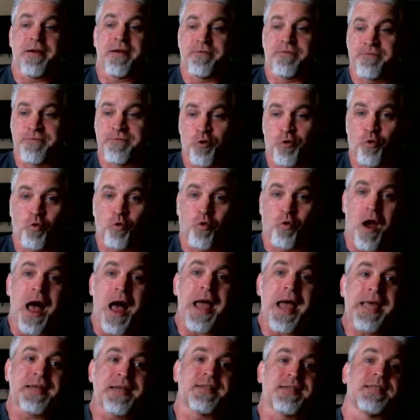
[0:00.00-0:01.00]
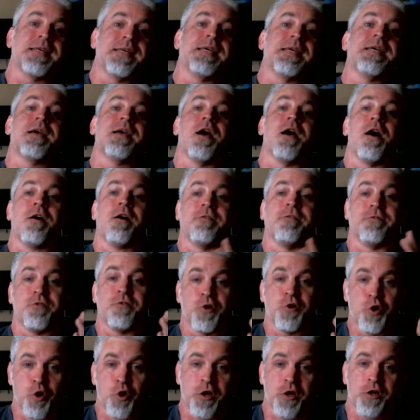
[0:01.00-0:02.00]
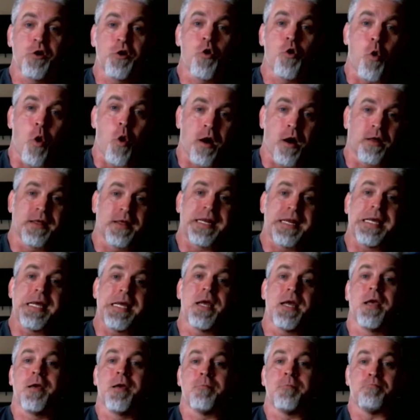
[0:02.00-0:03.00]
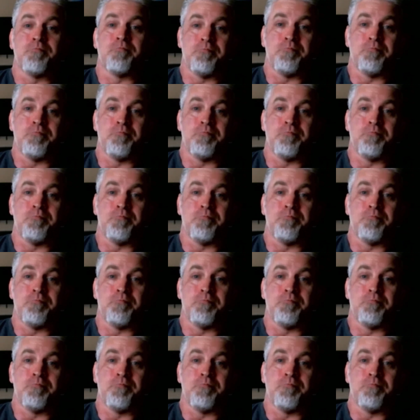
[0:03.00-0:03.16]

a variety of good quality